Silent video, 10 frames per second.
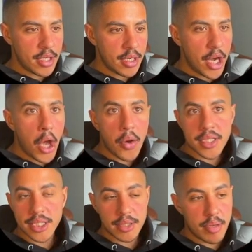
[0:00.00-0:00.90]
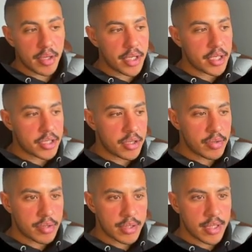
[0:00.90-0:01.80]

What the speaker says: No accessibility issues.